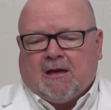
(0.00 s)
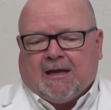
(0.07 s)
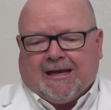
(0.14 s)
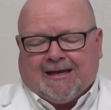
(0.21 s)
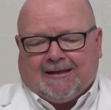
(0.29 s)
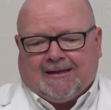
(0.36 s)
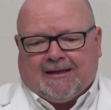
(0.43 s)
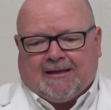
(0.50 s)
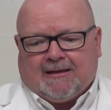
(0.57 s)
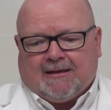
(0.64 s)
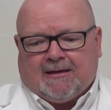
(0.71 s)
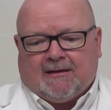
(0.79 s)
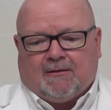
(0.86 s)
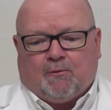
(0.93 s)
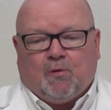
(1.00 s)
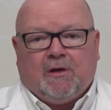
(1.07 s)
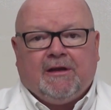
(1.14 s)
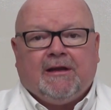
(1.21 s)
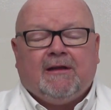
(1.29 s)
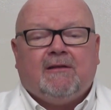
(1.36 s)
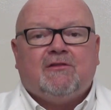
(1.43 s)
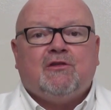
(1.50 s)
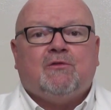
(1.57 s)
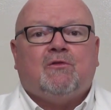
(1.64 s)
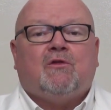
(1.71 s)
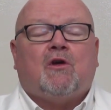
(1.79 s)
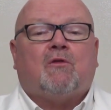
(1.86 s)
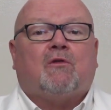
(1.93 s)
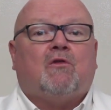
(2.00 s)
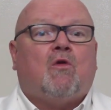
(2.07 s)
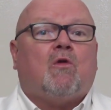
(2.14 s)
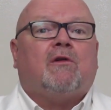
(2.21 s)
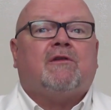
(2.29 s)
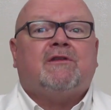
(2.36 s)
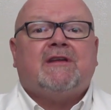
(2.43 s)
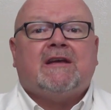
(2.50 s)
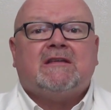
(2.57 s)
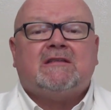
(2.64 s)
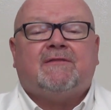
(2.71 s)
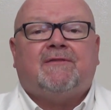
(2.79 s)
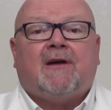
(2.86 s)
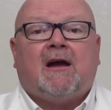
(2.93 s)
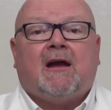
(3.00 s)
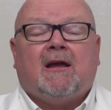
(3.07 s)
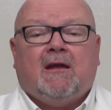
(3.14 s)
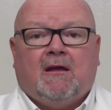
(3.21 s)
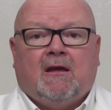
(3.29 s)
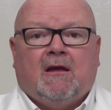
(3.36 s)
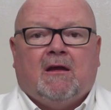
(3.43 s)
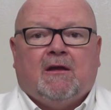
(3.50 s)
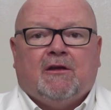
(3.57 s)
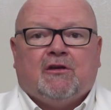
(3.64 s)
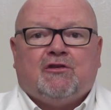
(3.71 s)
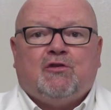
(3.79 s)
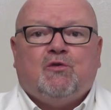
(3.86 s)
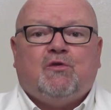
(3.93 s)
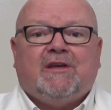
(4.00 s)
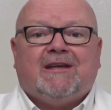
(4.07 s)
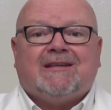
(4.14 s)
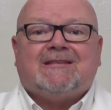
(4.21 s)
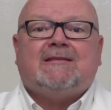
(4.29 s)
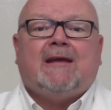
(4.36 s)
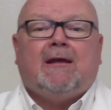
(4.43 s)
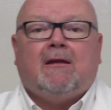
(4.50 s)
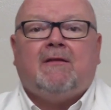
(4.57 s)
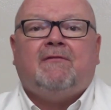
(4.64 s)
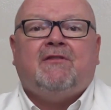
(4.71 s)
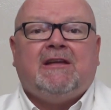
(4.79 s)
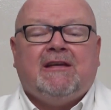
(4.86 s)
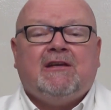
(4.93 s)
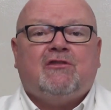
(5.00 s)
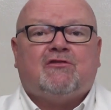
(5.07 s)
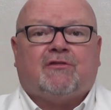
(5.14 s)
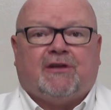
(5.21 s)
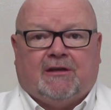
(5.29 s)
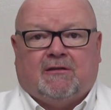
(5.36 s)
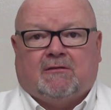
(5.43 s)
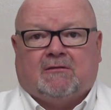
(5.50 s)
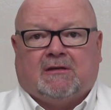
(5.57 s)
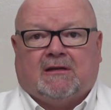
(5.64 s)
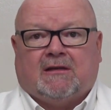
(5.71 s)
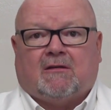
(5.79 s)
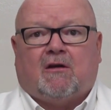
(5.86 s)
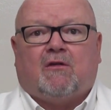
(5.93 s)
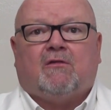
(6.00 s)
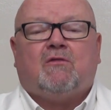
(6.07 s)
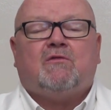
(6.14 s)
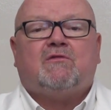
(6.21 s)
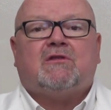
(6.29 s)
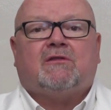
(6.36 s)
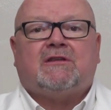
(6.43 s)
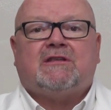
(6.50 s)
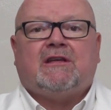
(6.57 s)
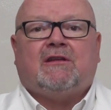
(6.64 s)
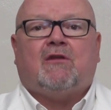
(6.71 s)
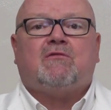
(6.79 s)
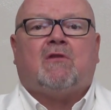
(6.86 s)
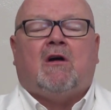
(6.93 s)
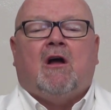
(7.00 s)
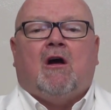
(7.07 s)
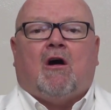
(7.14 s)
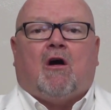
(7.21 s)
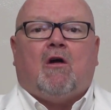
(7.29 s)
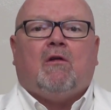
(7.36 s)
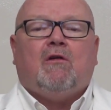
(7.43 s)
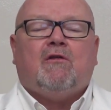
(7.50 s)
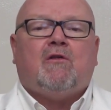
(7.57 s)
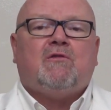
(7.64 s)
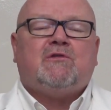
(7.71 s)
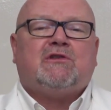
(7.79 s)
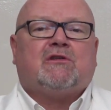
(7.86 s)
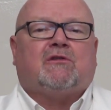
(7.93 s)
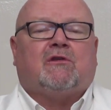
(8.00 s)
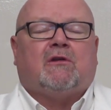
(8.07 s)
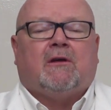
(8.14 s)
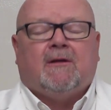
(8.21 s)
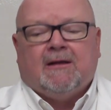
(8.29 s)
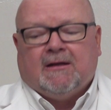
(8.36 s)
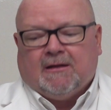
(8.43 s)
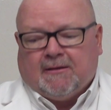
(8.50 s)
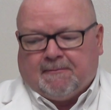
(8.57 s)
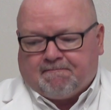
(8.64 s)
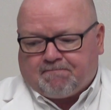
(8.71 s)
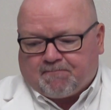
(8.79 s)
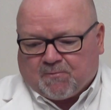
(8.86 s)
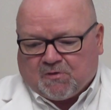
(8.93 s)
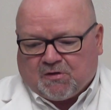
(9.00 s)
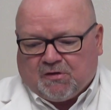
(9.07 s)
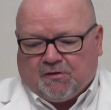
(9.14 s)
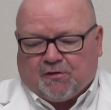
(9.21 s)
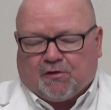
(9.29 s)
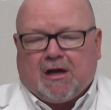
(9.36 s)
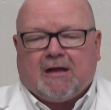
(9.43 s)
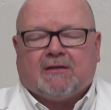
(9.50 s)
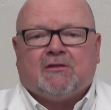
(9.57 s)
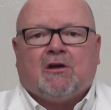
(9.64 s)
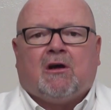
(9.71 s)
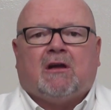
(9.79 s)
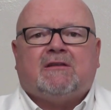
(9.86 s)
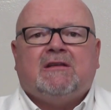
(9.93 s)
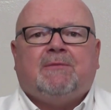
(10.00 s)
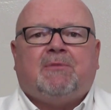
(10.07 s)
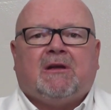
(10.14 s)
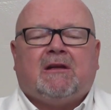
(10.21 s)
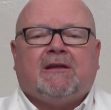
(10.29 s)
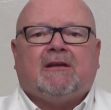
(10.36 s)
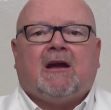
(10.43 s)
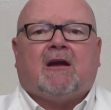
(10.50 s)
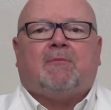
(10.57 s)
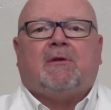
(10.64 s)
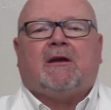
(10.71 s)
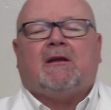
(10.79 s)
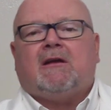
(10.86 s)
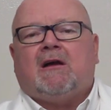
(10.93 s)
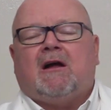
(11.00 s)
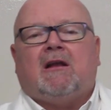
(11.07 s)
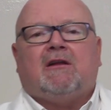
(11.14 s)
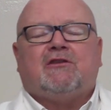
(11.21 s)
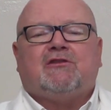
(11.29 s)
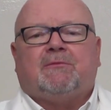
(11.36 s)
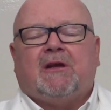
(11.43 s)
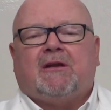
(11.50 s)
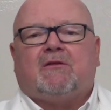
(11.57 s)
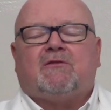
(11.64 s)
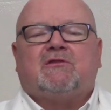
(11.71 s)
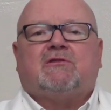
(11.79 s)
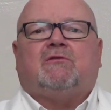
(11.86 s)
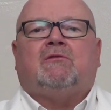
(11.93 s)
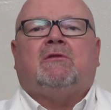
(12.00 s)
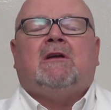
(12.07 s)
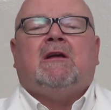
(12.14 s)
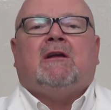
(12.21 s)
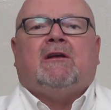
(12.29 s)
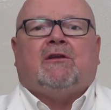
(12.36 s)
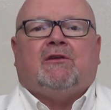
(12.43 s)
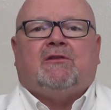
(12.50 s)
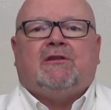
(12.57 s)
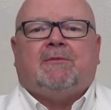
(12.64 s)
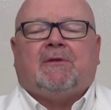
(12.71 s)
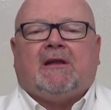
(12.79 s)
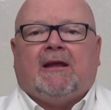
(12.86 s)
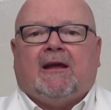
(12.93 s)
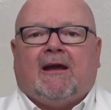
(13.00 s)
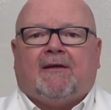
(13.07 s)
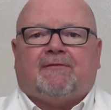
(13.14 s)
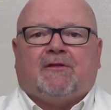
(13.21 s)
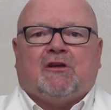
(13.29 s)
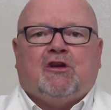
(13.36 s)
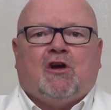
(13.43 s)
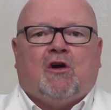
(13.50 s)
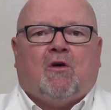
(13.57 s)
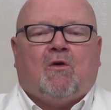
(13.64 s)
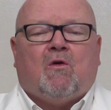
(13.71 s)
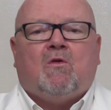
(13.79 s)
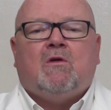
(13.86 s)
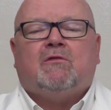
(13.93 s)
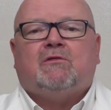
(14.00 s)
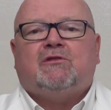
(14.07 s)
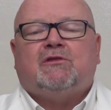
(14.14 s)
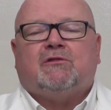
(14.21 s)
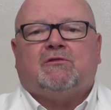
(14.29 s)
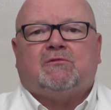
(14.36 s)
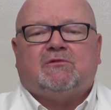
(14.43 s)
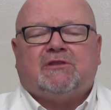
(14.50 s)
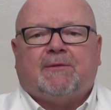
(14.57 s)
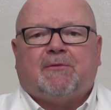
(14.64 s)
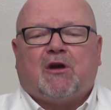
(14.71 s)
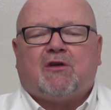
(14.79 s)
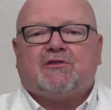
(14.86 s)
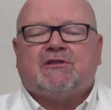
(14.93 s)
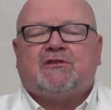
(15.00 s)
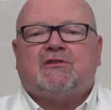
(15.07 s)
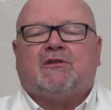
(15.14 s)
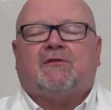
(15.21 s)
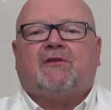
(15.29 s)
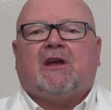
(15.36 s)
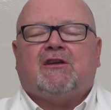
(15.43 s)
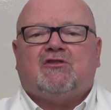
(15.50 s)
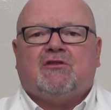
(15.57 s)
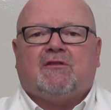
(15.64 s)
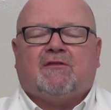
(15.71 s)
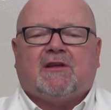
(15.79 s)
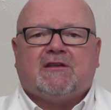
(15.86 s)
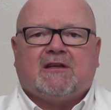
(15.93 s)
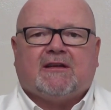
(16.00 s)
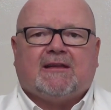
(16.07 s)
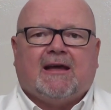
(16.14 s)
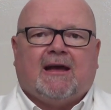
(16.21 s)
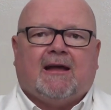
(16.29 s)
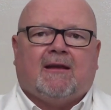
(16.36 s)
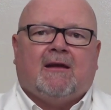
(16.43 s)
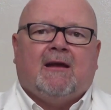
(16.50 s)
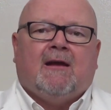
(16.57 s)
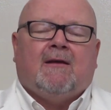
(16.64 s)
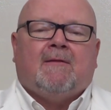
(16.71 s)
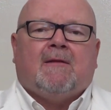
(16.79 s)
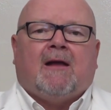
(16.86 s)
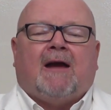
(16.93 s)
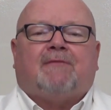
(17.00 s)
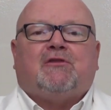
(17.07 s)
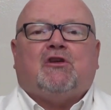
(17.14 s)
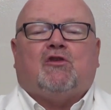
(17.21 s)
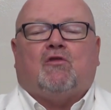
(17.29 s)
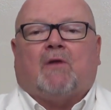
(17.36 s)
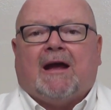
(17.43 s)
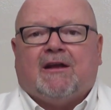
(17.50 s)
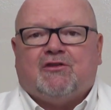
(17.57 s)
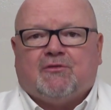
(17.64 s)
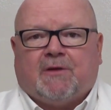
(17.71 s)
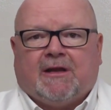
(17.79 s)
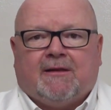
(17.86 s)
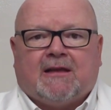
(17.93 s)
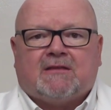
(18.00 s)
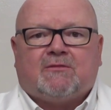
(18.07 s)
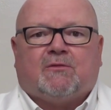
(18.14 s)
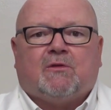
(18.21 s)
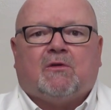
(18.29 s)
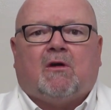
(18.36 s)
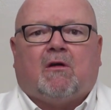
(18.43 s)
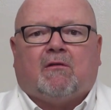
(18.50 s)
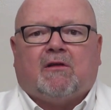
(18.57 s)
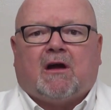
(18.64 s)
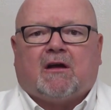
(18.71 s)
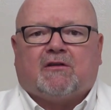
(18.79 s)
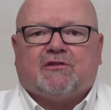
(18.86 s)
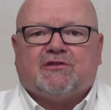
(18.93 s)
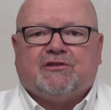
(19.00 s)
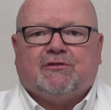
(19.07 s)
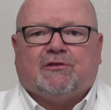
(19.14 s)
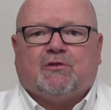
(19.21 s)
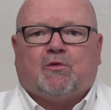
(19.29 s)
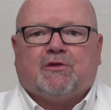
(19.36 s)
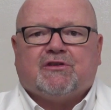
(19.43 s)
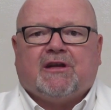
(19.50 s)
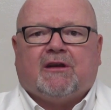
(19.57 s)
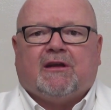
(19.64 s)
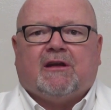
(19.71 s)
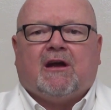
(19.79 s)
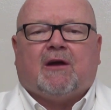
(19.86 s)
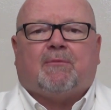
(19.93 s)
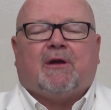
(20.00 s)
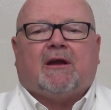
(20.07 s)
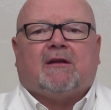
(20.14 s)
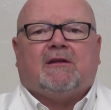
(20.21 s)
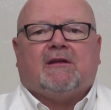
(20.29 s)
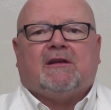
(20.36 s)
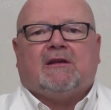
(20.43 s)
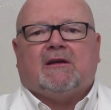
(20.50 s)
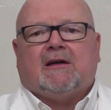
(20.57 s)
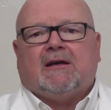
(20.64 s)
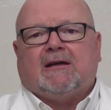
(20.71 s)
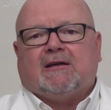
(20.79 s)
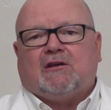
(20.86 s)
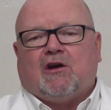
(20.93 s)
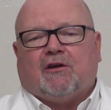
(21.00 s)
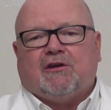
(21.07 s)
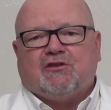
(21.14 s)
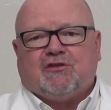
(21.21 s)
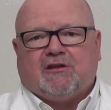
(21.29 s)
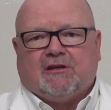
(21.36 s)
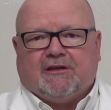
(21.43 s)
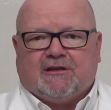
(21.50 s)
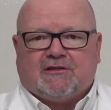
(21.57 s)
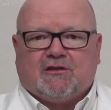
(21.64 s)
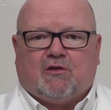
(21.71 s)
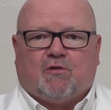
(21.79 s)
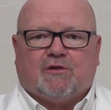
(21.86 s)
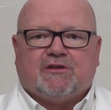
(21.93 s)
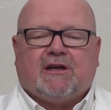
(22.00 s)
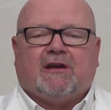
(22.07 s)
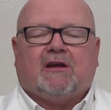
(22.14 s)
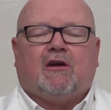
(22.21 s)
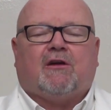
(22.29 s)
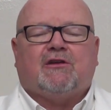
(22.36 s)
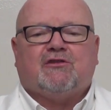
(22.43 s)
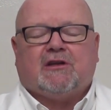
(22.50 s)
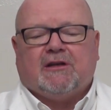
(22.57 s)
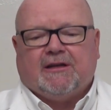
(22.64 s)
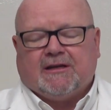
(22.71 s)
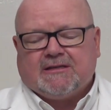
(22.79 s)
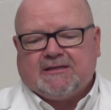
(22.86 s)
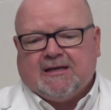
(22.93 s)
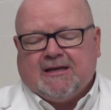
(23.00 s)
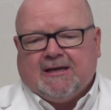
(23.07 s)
And then willing to go to court and testify to the extent of the injury. All those, you see, all of those they're not taught typically in chiropractic college or medical school. You typically have to go to seminars and certification and things like that after you graduate. And that's what our doctors do at Orange County Chiropractic Car Injury Clinics, Orange County Car Injury Clinics.